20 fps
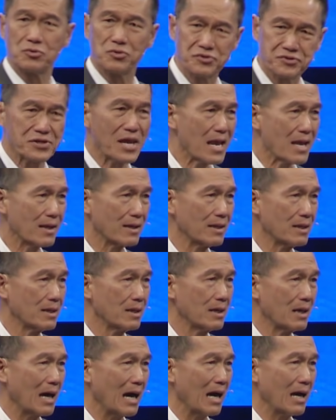to jail.
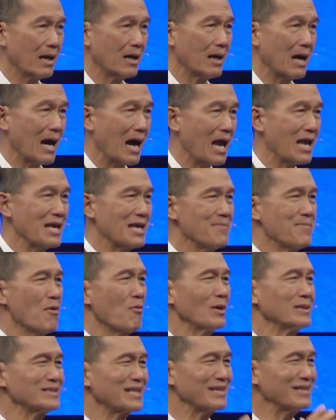I
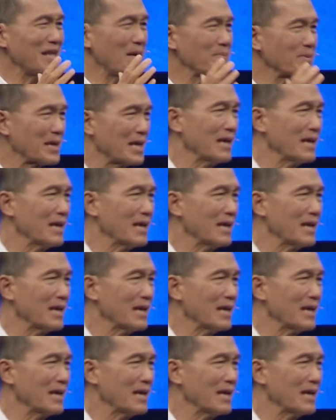even wanted them